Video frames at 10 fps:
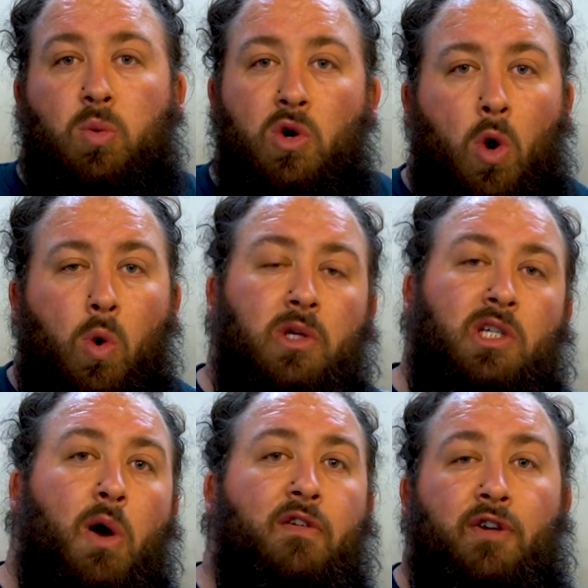we're not always
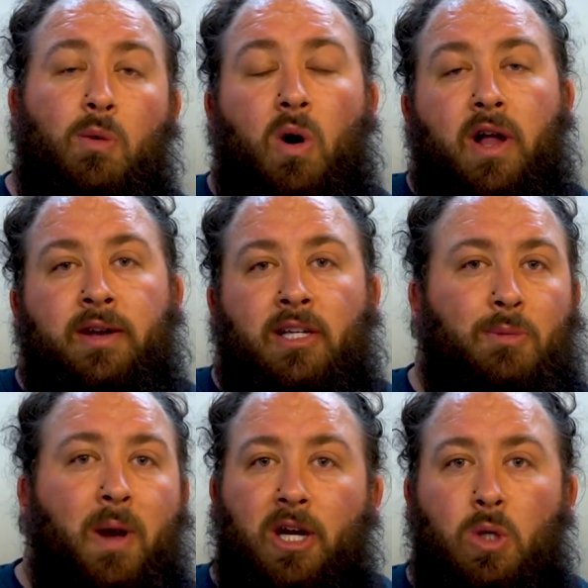going for the one that
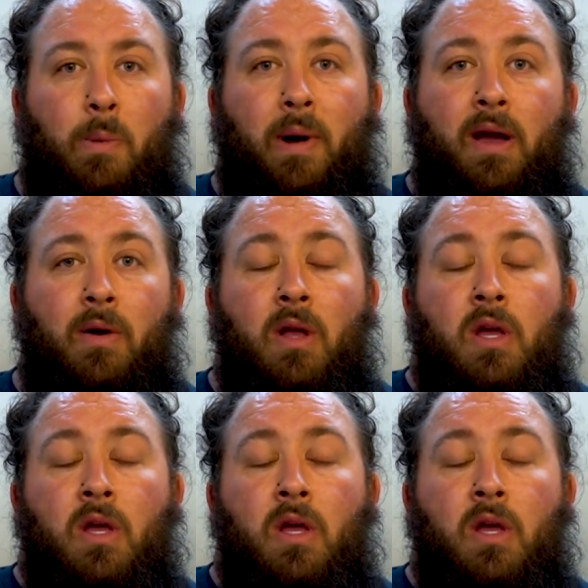smacks you about.